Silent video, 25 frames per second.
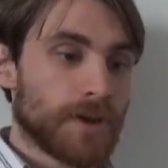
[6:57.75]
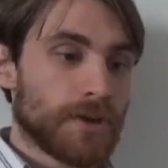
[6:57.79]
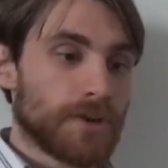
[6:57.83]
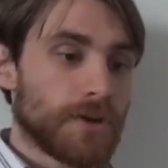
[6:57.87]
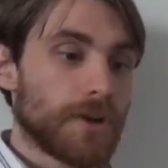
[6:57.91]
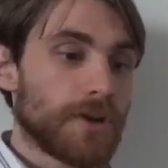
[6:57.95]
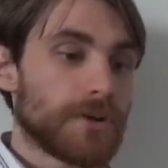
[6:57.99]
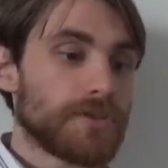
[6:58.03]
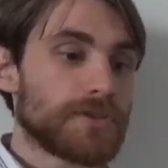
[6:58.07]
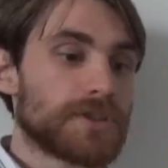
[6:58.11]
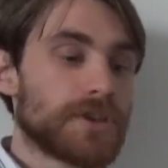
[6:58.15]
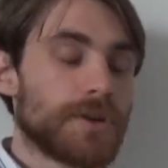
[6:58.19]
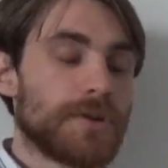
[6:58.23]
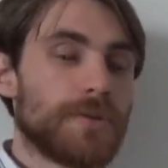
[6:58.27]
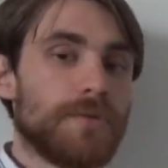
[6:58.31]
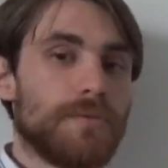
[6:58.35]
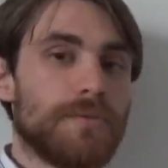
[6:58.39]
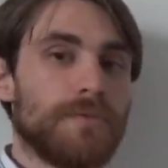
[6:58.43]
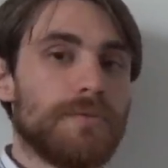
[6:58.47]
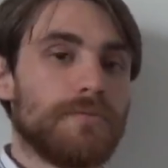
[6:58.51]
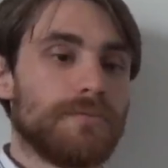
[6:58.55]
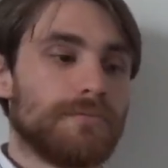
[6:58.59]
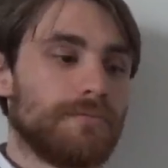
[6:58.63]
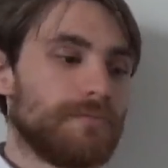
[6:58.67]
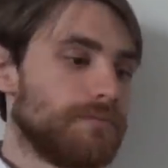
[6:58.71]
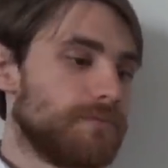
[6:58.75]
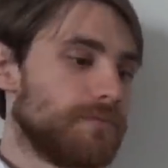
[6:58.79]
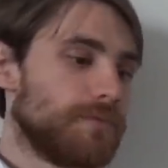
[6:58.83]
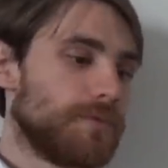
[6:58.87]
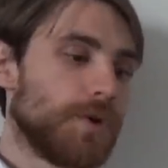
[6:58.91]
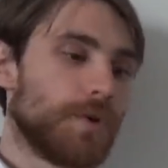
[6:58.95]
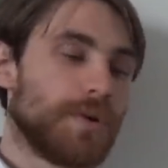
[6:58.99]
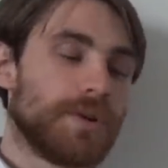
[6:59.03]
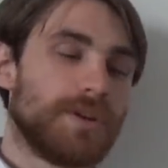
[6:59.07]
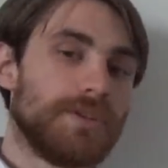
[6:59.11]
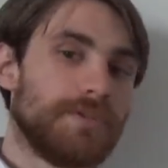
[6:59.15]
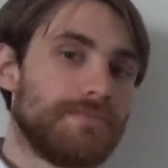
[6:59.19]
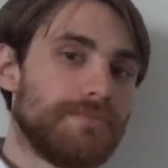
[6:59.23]
You're also
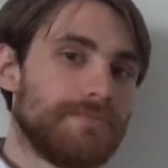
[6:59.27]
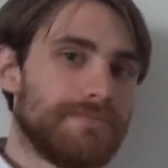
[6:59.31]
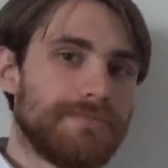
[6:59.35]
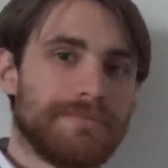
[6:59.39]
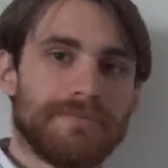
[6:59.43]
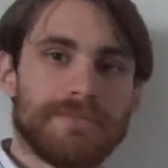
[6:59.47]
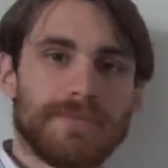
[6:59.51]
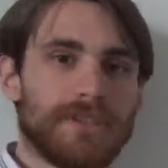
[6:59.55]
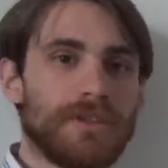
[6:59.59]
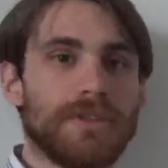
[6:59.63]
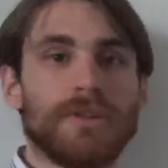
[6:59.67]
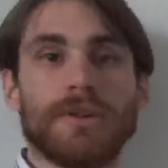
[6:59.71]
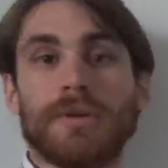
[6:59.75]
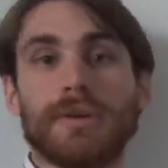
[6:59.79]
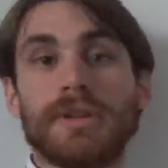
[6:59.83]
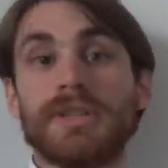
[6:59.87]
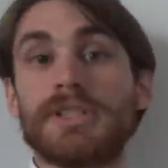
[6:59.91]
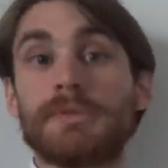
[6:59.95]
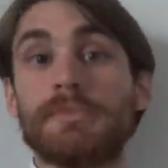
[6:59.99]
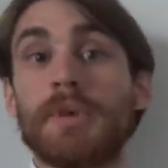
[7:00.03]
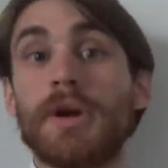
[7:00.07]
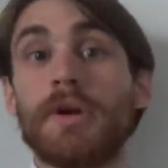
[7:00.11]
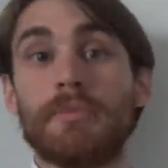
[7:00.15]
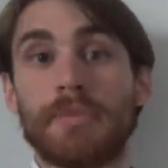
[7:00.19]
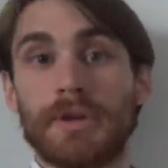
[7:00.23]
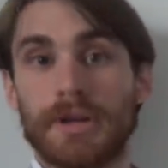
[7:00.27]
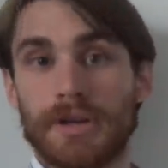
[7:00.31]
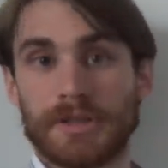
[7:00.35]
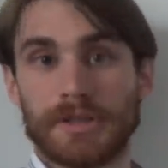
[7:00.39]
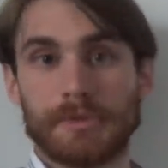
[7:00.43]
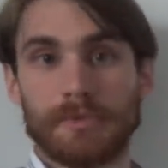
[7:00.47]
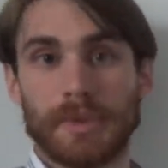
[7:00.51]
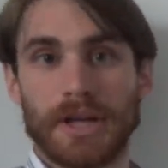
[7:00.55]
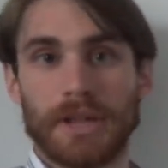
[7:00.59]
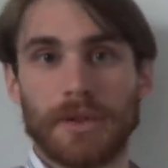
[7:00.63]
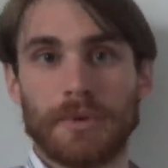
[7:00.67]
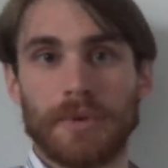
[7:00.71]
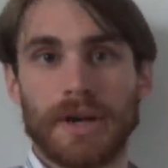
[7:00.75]
going, you know, and Spell Pierce,
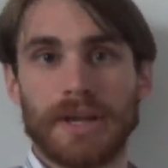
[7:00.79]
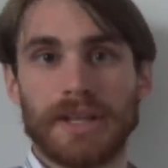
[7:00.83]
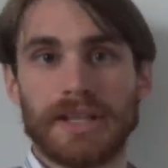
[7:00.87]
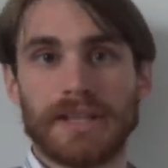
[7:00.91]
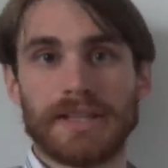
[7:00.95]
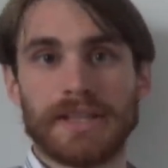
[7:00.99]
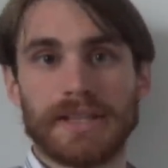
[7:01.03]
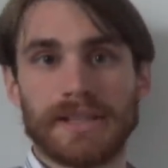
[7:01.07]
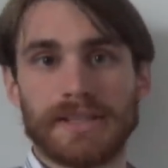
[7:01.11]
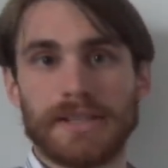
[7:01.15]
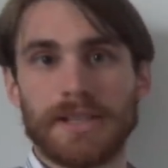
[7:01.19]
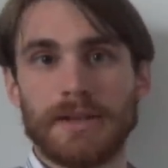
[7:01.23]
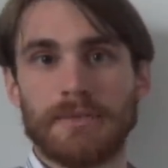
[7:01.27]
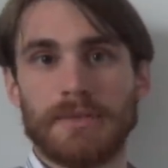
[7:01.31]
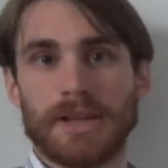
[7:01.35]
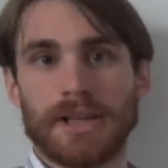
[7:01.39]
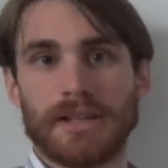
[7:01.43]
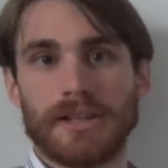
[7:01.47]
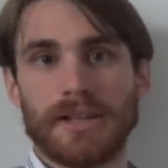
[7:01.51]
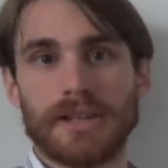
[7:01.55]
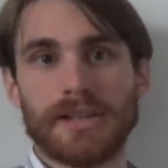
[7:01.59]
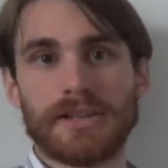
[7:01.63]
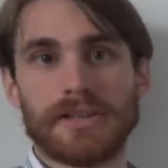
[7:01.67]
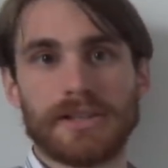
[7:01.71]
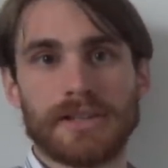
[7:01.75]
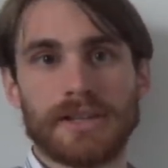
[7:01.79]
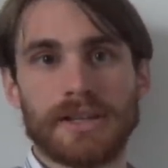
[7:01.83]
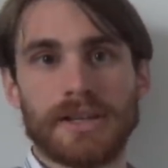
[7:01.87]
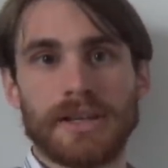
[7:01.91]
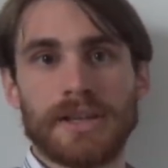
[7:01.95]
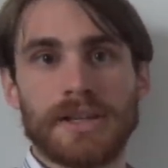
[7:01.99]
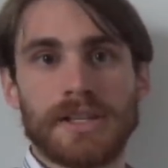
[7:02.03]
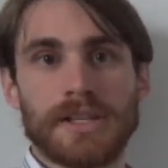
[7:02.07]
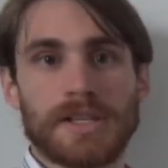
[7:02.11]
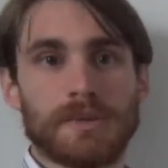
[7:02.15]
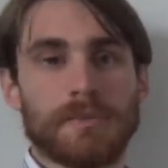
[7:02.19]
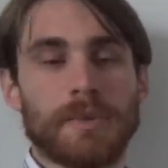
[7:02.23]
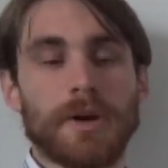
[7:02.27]
by the way, in the Simic list.
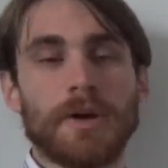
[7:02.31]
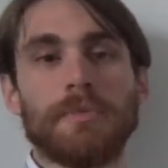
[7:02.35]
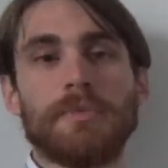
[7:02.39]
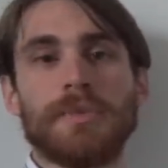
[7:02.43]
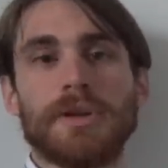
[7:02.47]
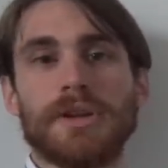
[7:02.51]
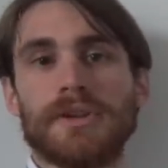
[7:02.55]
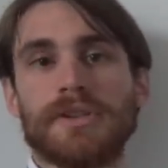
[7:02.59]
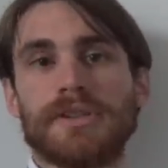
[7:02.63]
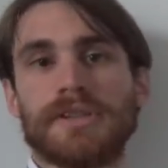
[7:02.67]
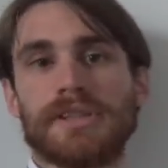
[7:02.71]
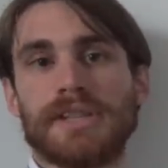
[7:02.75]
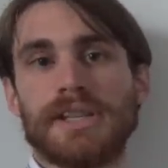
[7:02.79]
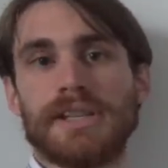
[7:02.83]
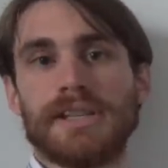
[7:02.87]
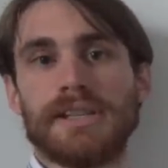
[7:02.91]
Spell Pierce